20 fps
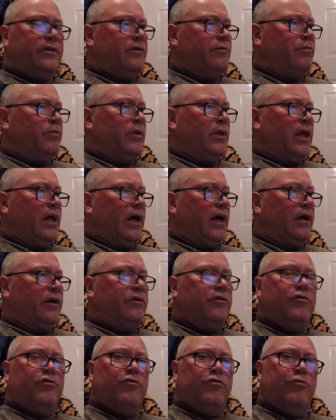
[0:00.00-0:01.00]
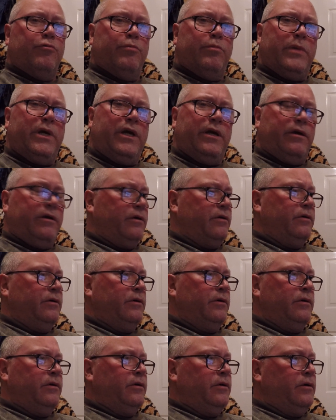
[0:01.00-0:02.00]
apply to me?
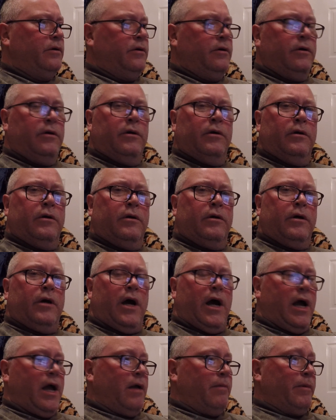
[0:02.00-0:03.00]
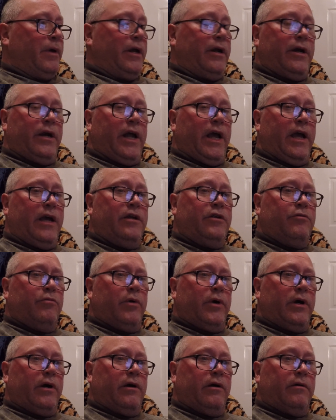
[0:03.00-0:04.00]
I am at an age
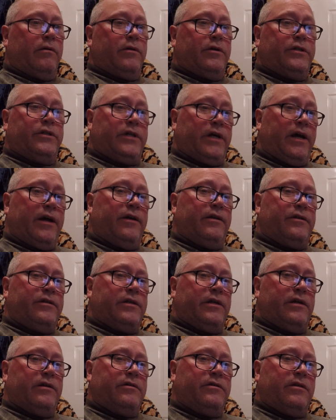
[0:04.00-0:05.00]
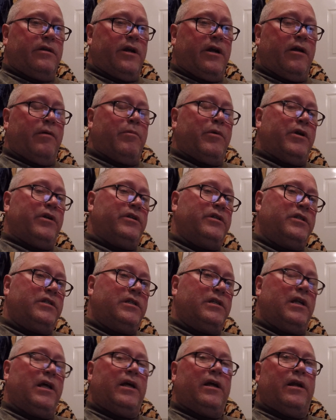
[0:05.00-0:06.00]
where the science says that I am at a
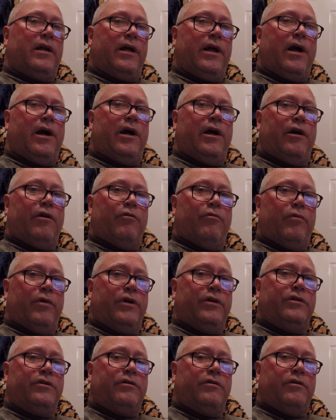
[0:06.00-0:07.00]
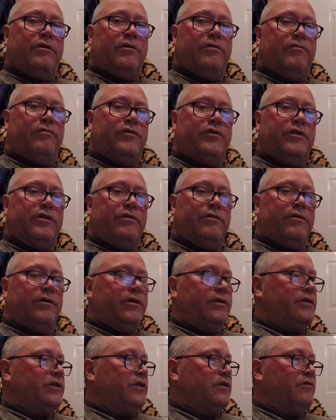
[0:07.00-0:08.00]
slightly higher risk of
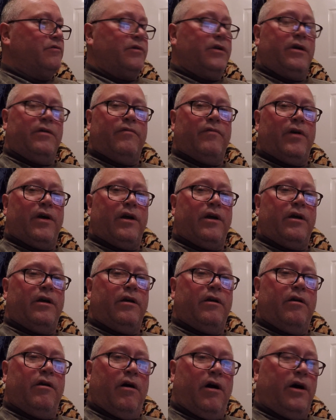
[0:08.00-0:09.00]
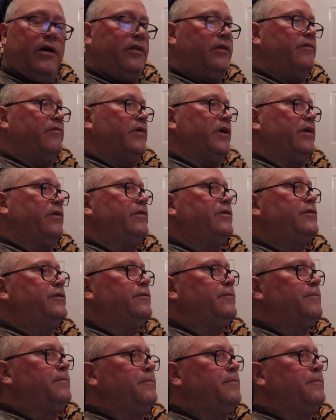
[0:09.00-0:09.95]
serious injury if I caught the virus.